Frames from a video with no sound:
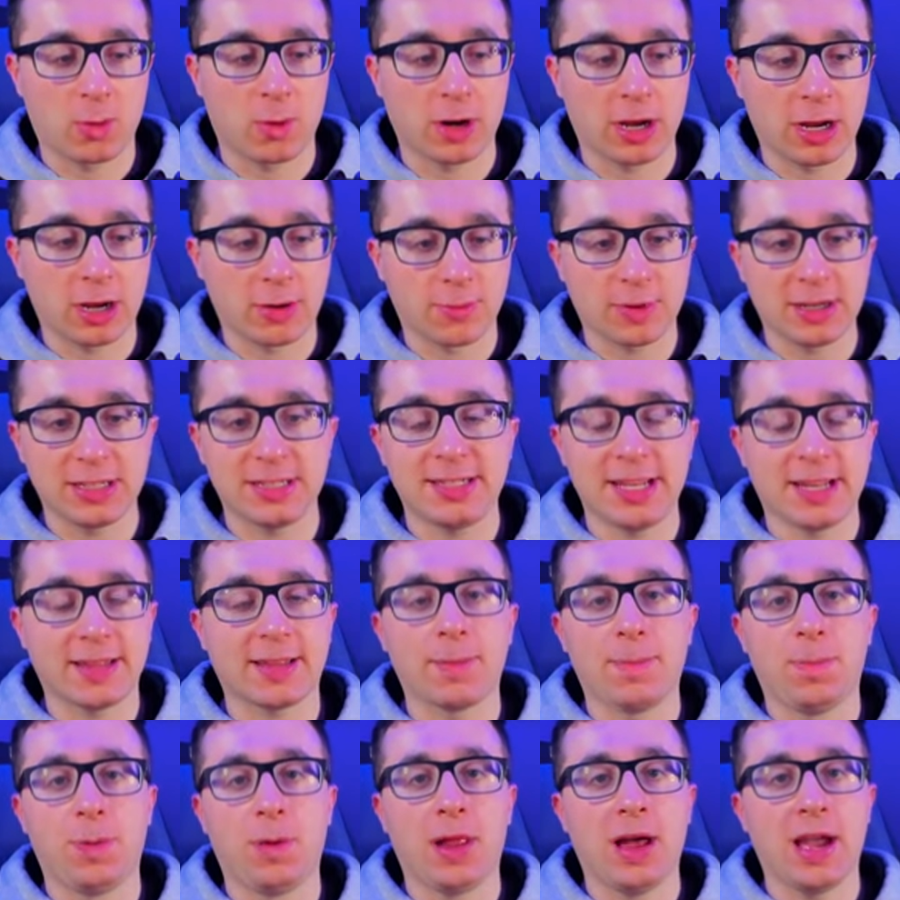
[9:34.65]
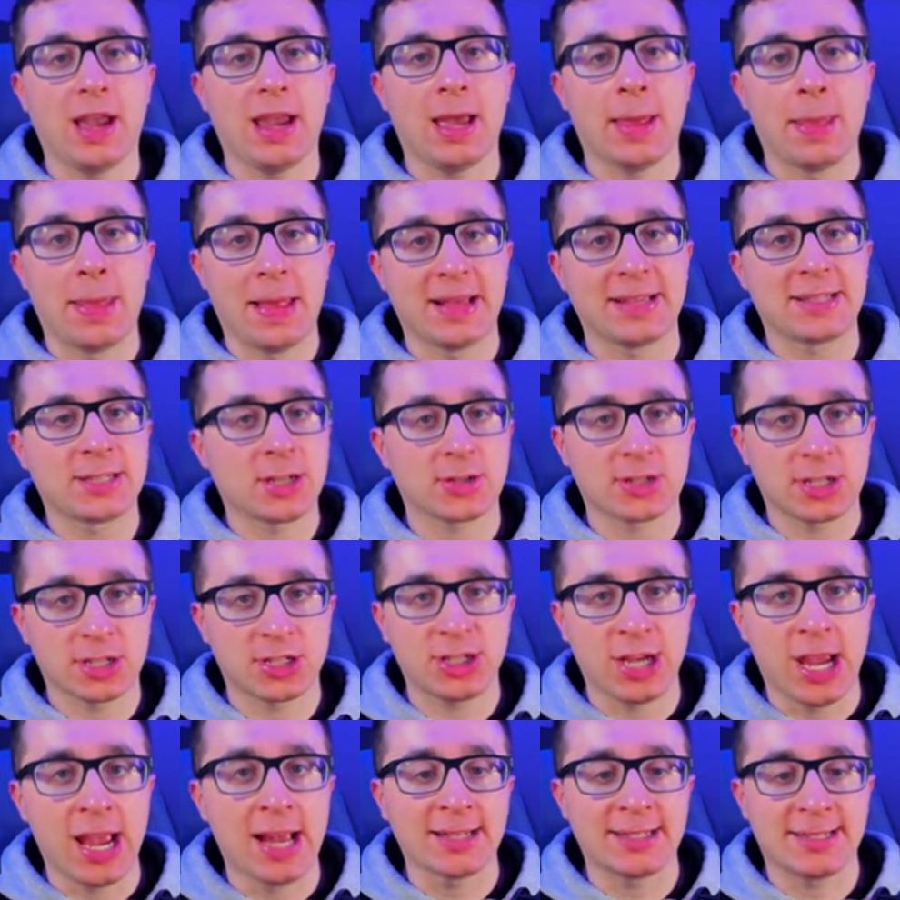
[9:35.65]
We're going to reset the play unless there's a
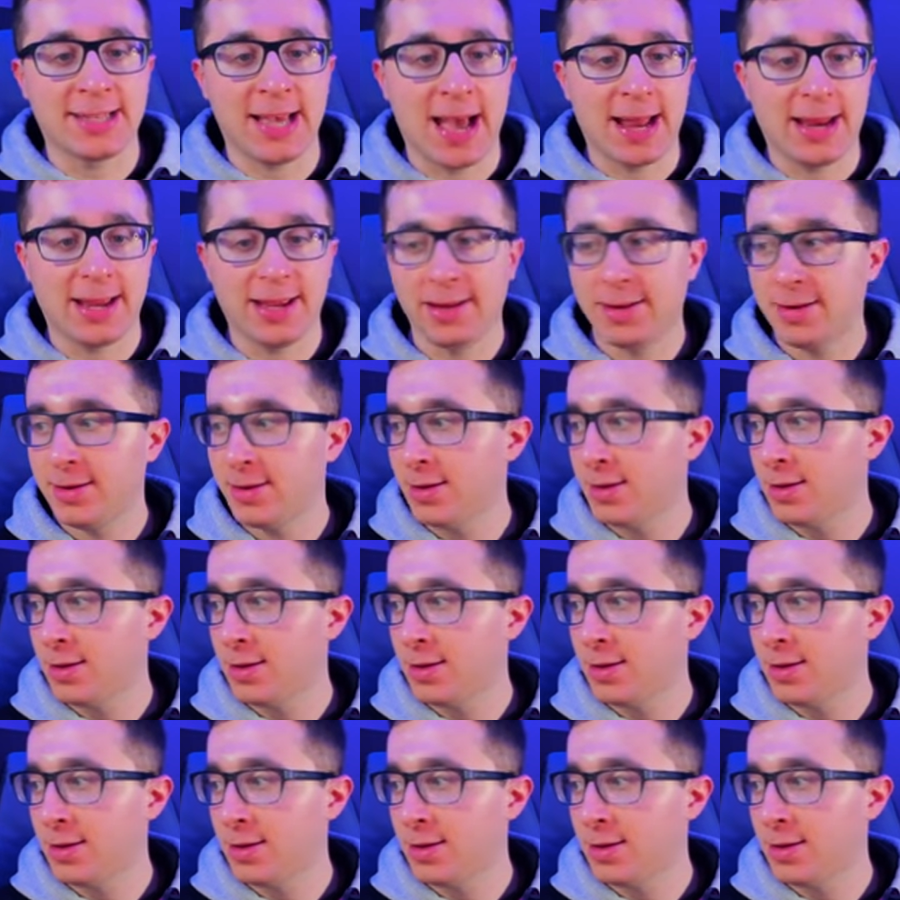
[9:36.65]
chance at it.